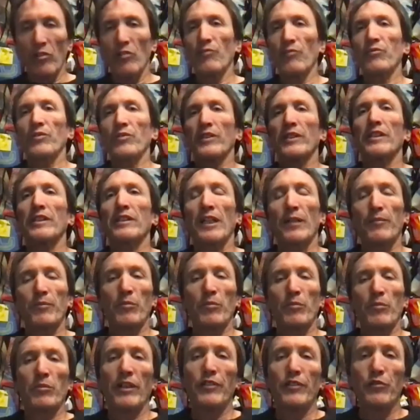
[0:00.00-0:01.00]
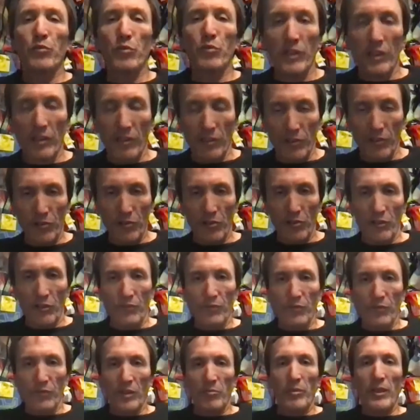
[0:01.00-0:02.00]
hopefully in a couple months we'll get our
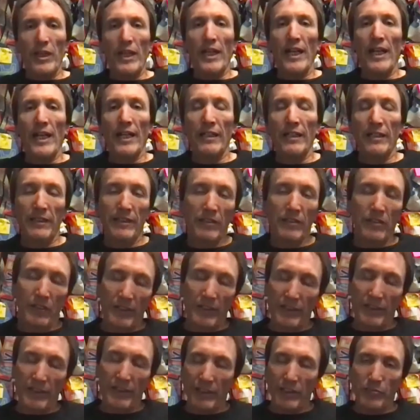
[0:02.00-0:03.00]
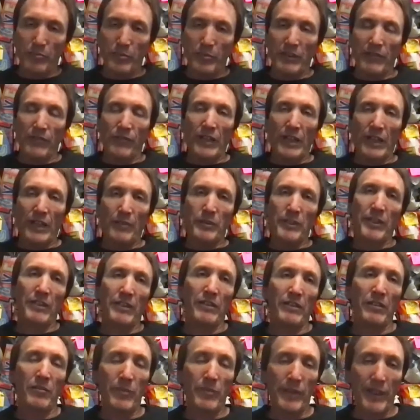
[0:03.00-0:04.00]
storefront back. I think it's being fabricated
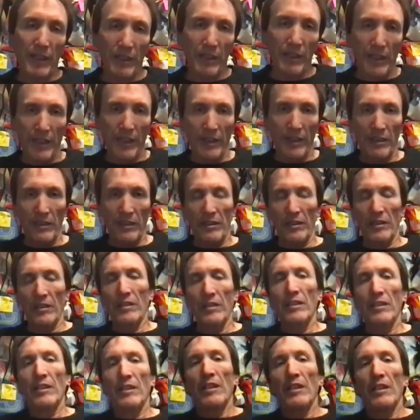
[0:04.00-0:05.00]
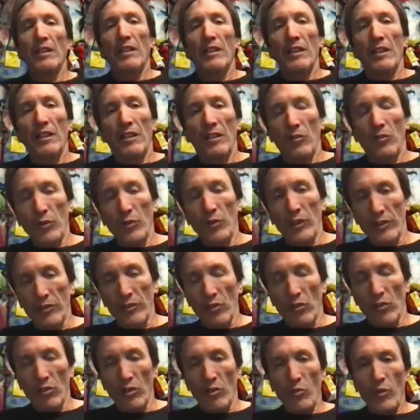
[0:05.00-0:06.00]
on the mainland and the rear
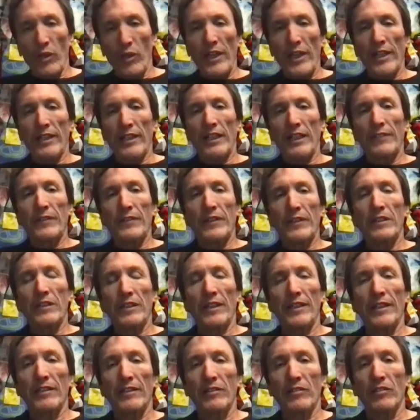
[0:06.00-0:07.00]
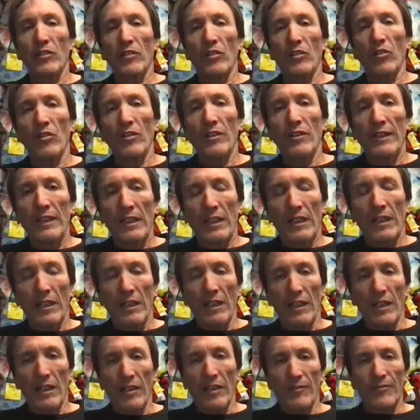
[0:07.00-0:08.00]
doorway and everything. So
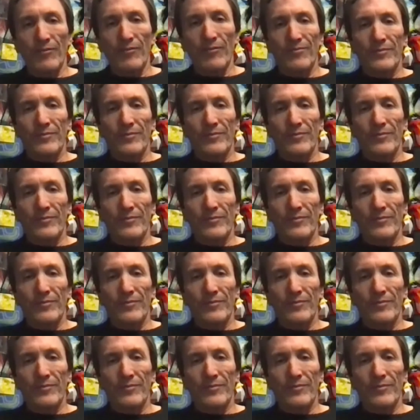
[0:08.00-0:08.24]
I